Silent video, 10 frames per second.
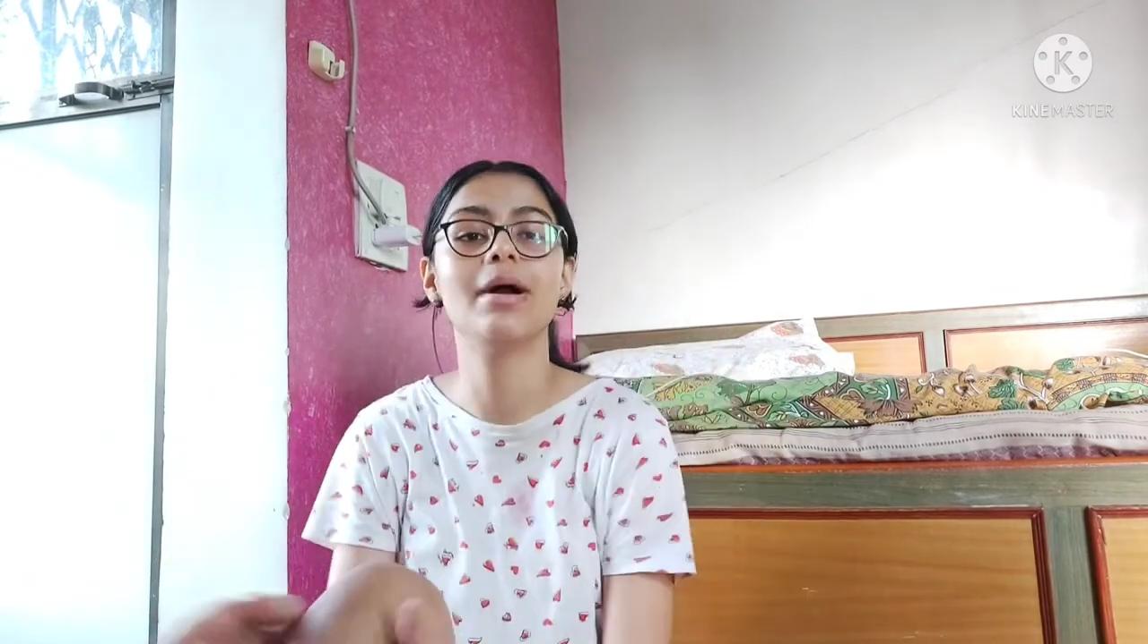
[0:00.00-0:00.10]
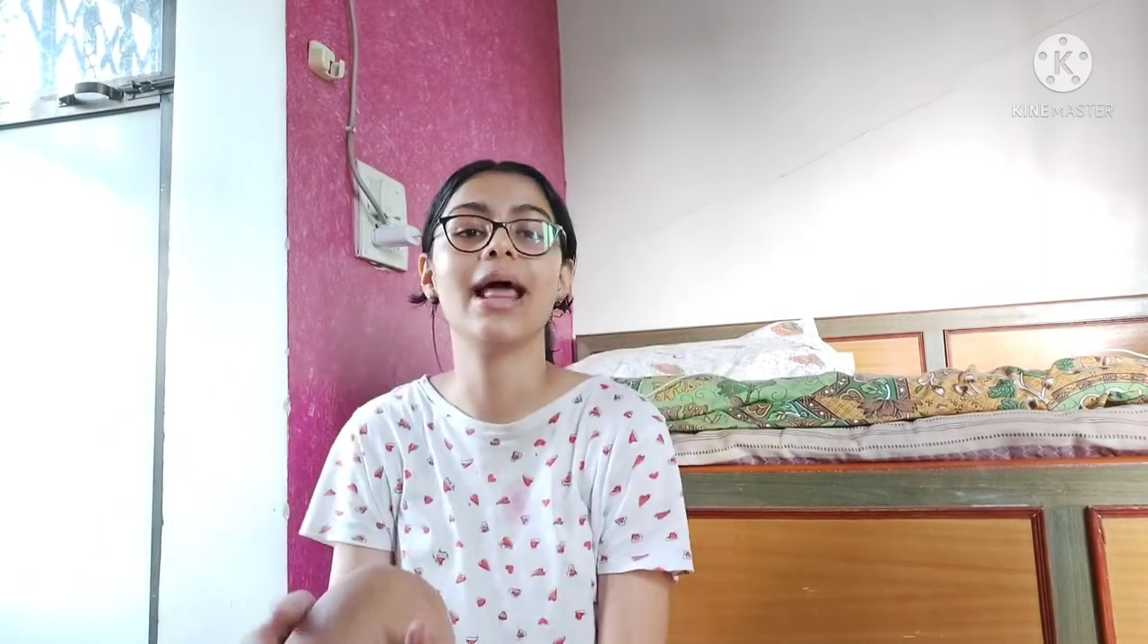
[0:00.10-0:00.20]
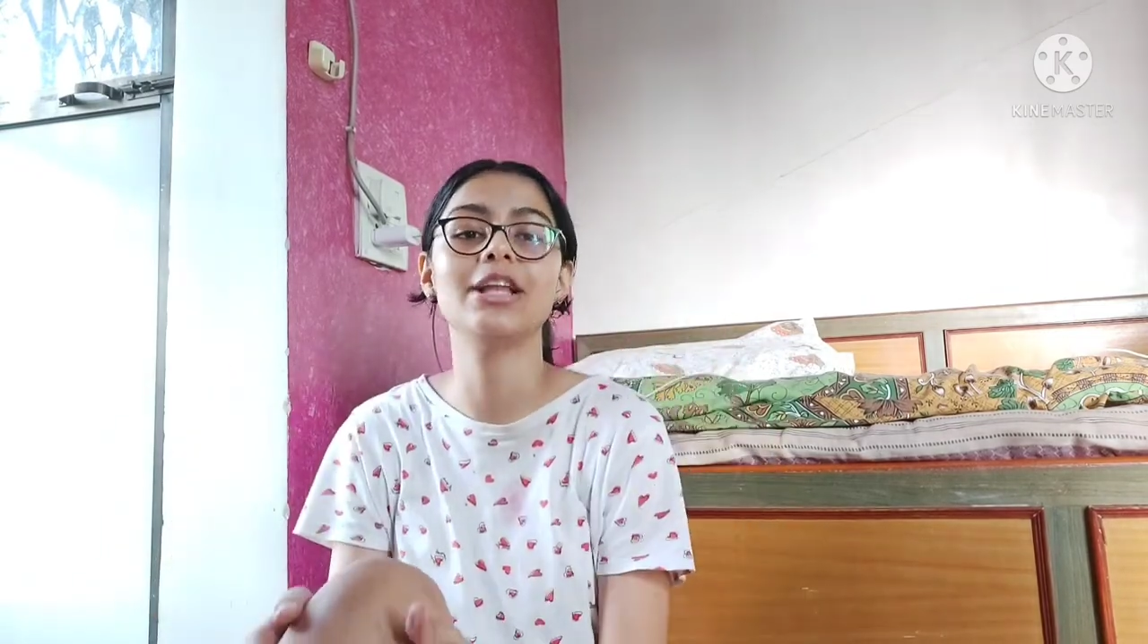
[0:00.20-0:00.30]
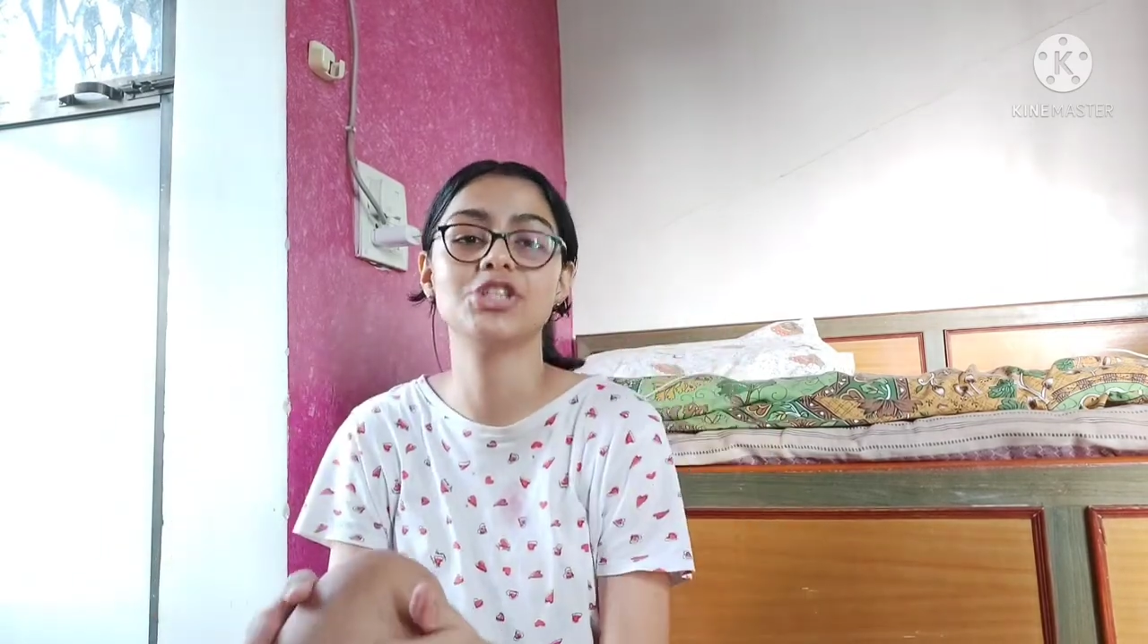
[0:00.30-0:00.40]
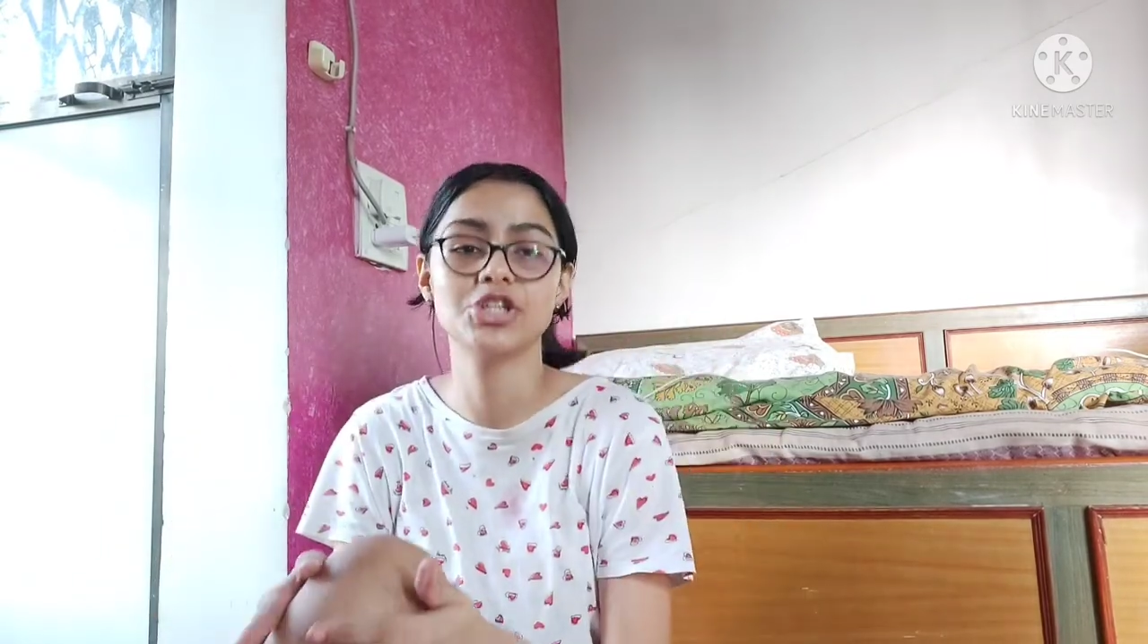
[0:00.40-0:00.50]

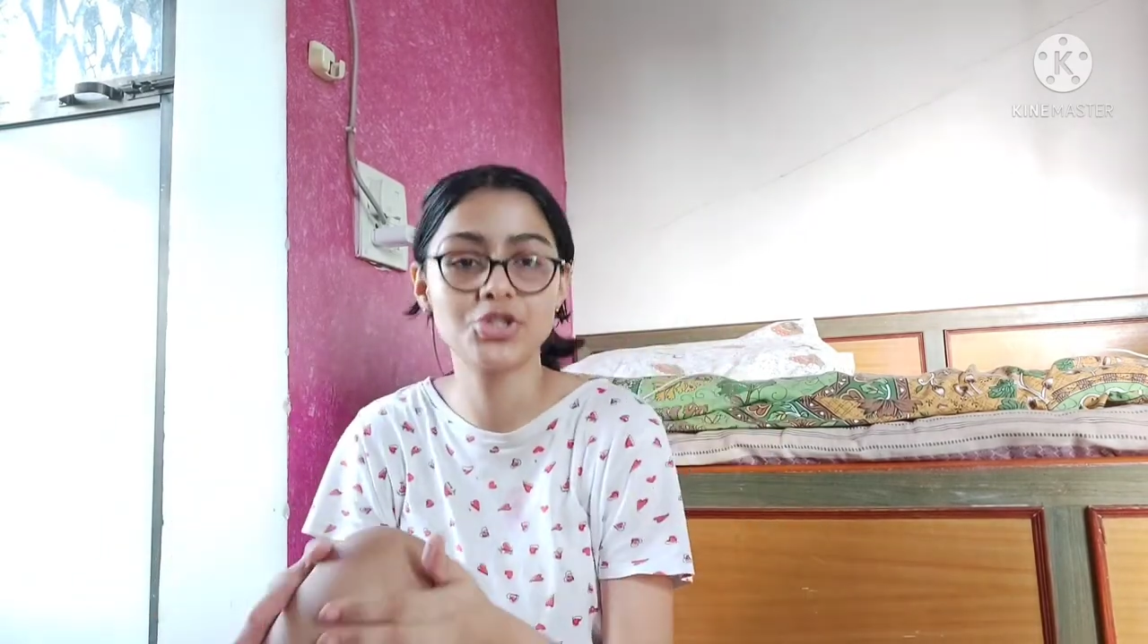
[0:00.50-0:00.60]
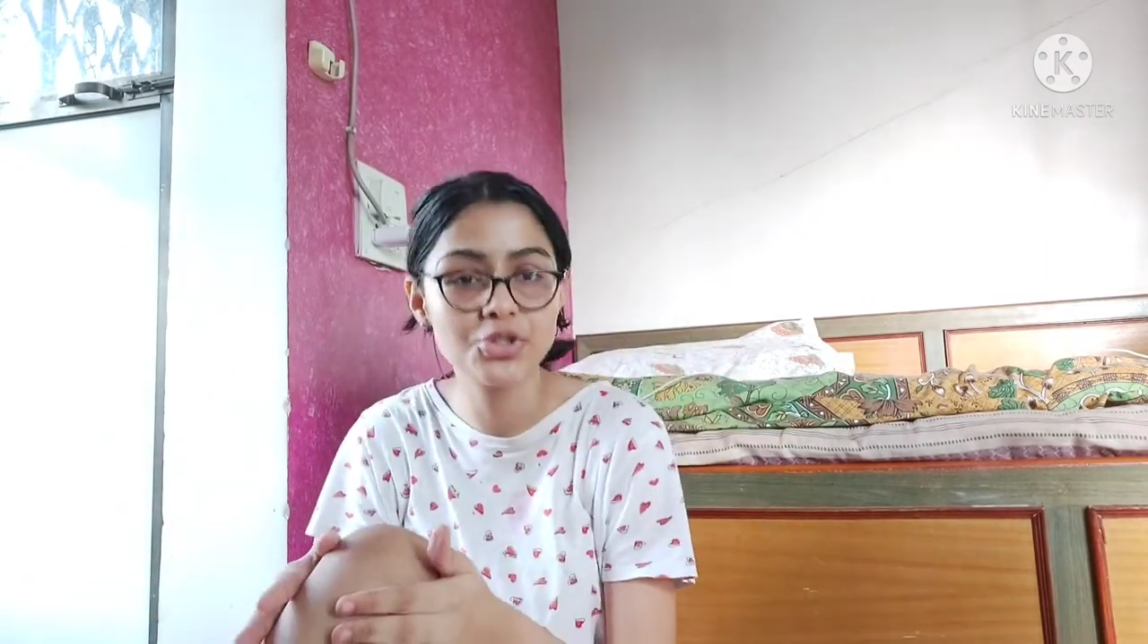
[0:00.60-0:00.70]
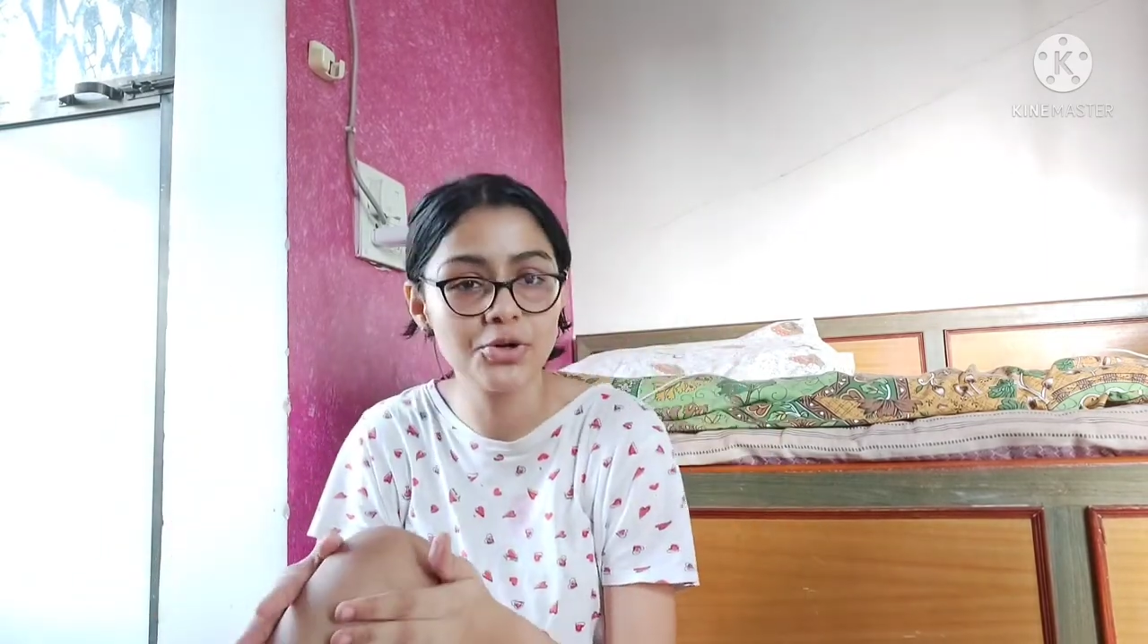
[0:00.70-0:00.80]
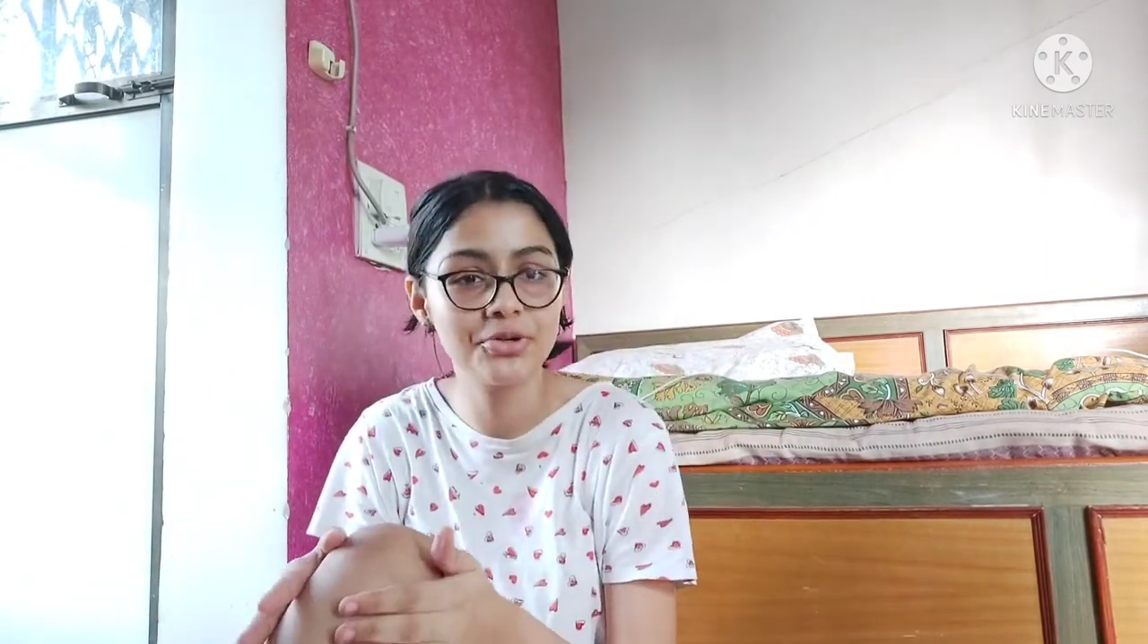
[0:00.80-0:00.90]
but just to show